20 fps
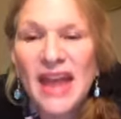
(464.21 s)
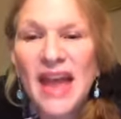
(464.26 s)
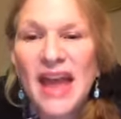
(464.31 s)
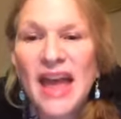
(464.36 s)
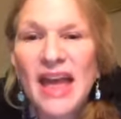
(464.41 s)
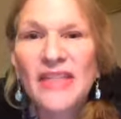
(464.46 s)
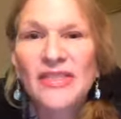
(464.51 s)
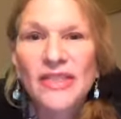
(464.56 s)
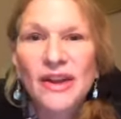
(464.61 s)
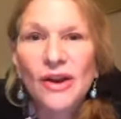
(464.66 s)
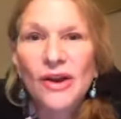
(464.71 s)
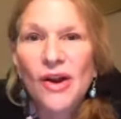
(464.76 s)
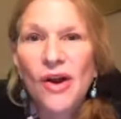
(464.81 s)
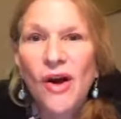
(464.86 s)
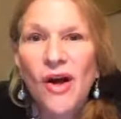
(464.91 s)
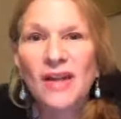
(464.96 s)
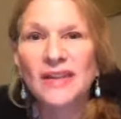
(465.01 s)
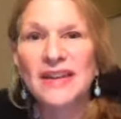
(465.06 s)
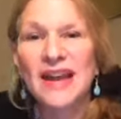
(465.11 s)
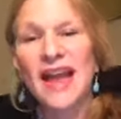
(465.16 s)
And their
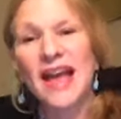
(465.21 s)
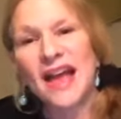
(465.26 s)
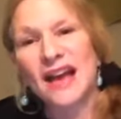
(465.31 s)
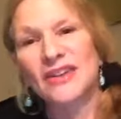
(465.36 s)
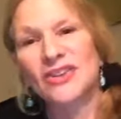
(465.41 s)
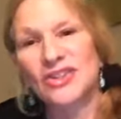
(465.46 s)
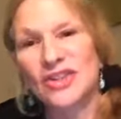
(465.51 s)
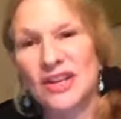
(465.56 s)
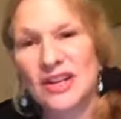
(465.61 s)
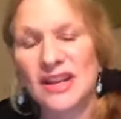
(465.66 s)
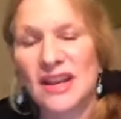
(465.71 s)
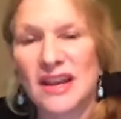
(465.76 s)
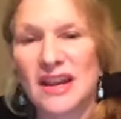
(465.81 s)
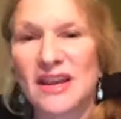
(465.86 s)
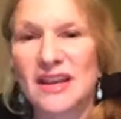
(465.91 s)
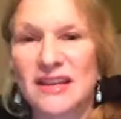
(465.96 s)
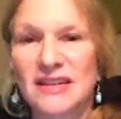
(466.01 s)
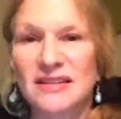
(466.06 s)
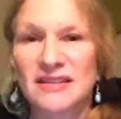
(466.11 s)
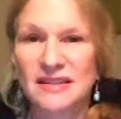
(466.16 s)
call to action
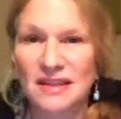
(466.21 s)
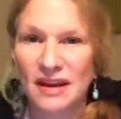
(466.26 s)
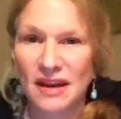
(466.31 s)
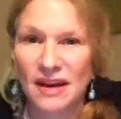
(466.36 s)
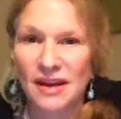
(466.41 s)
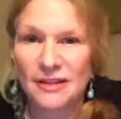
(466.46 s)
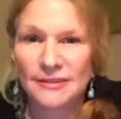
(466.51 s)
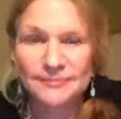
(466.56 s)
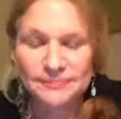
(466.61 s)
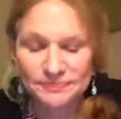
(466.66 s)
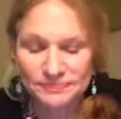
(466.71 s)
is uh,